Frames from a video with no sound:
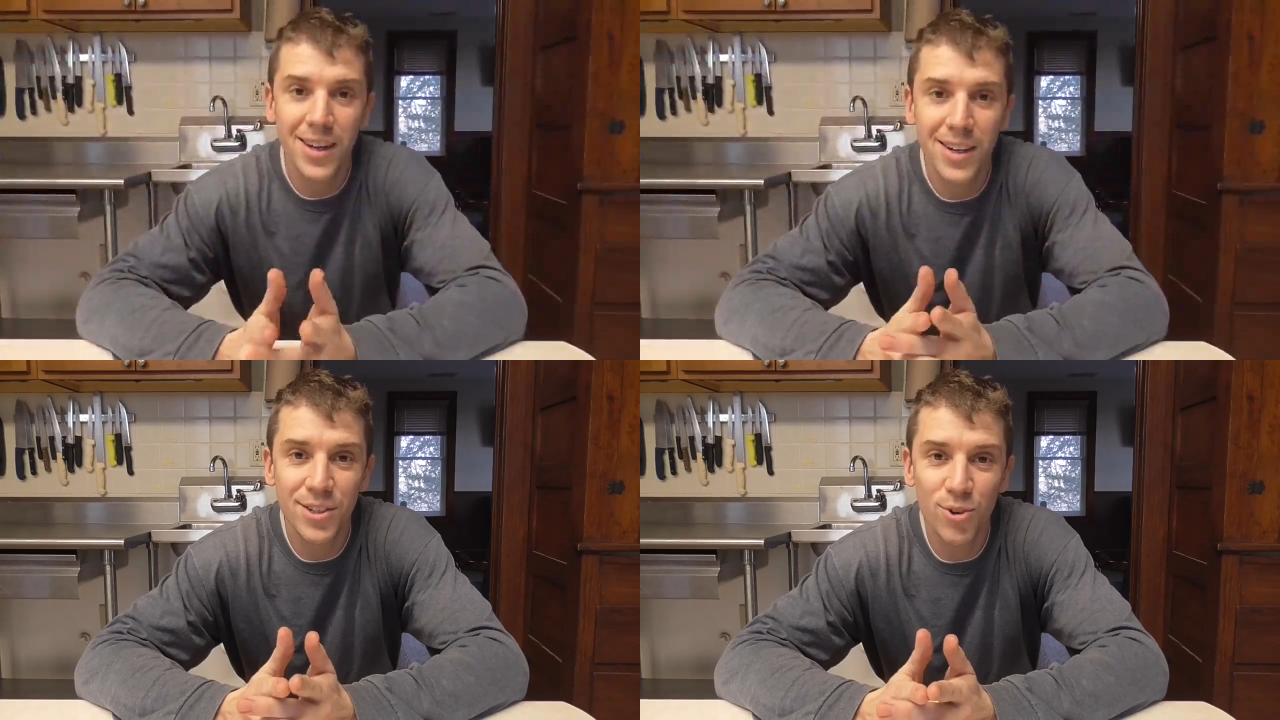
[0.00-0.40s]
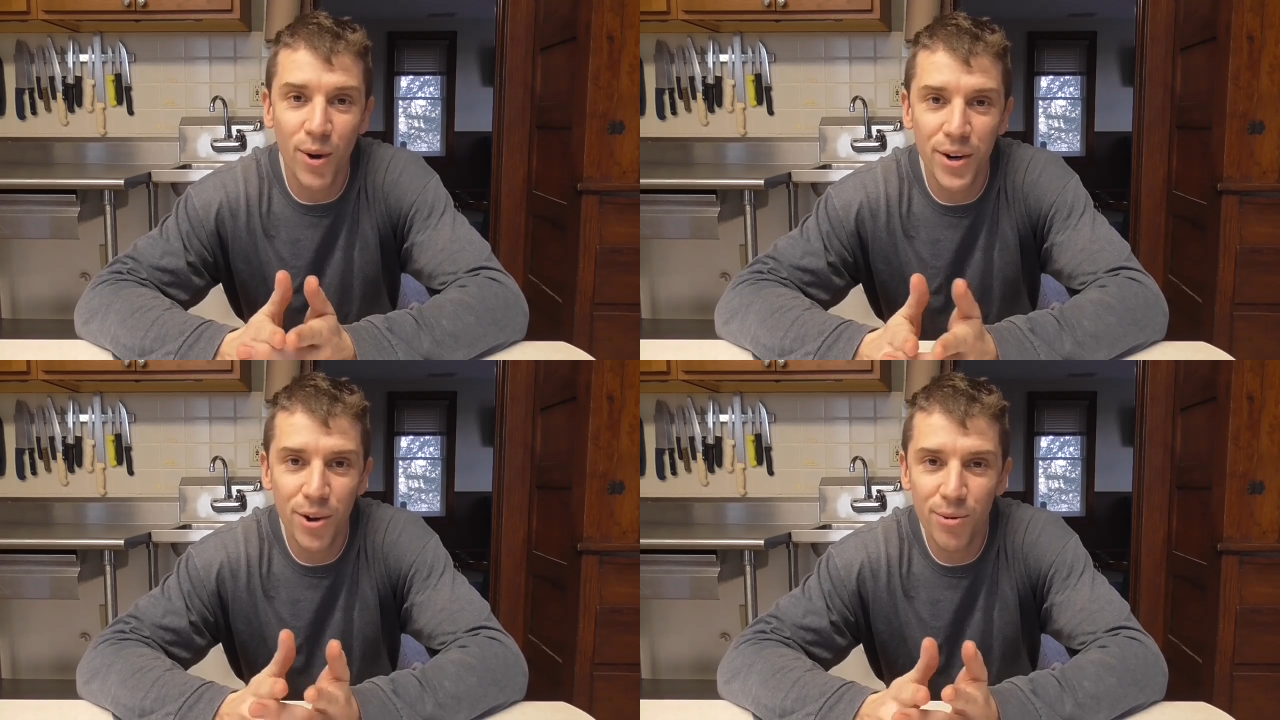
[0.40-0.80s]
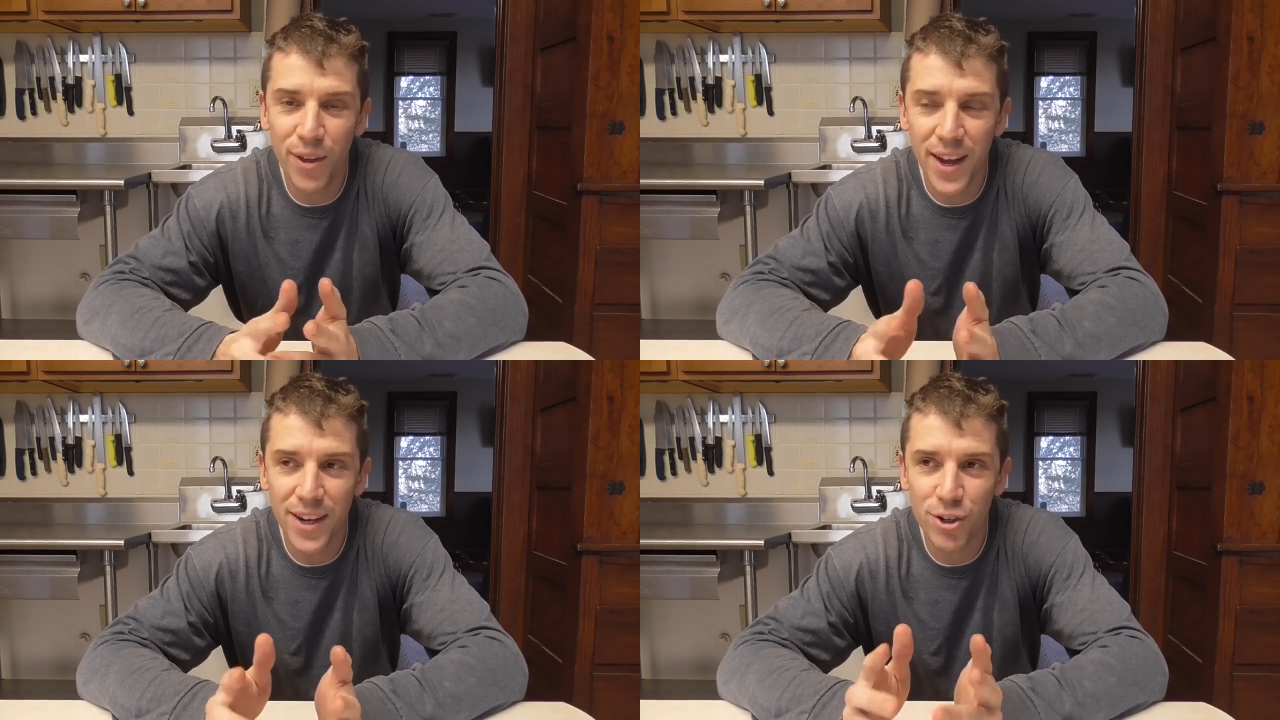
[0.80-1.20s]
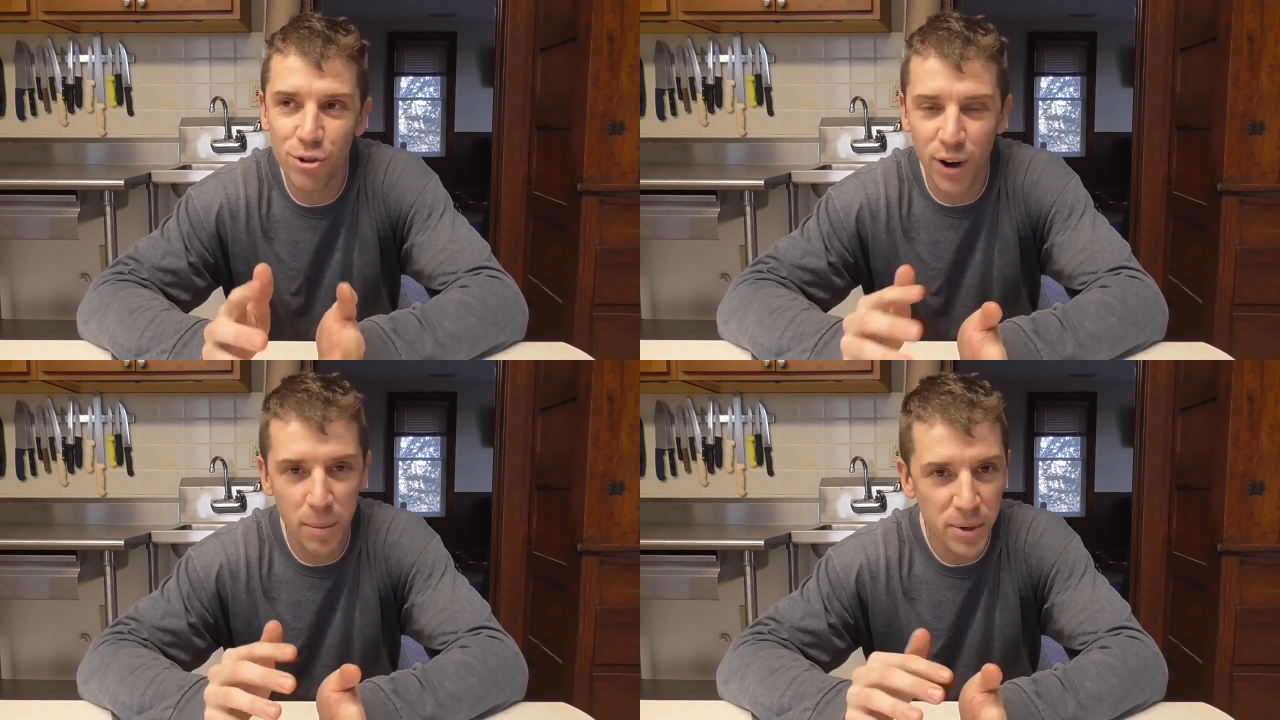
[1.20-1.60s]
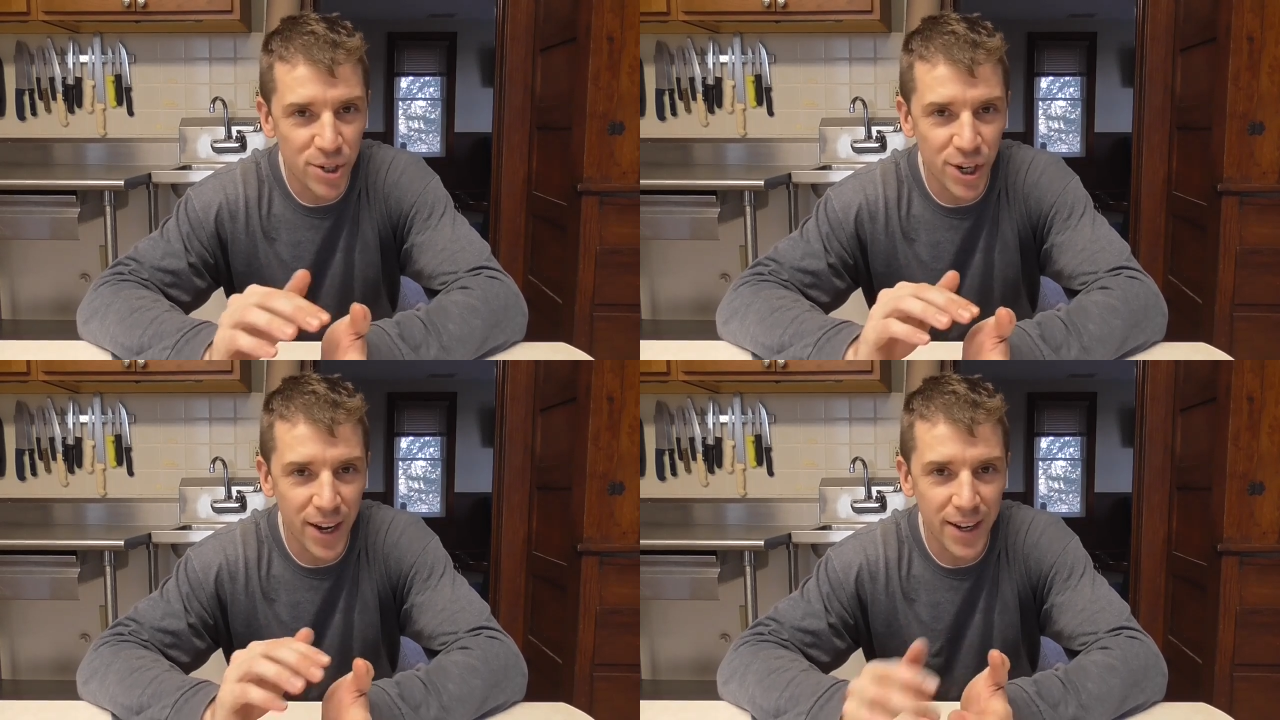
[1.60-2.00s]
So I know that Trapper
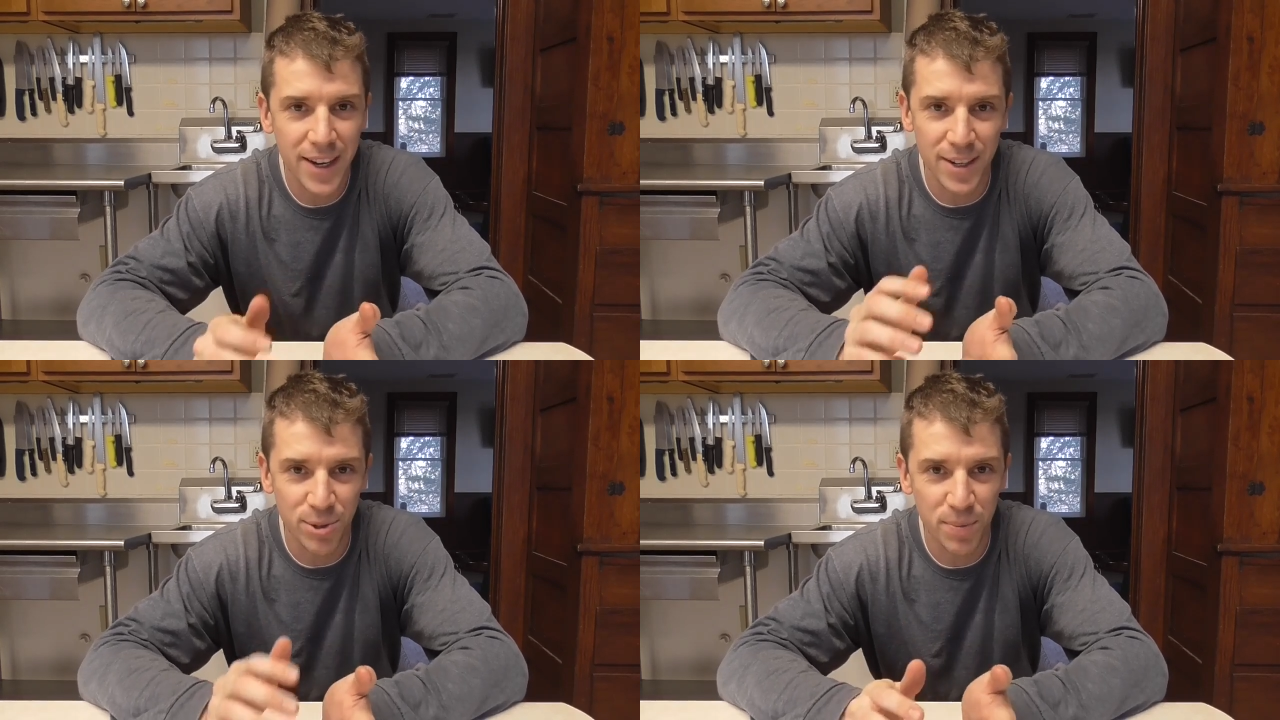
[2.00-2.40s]
Jack has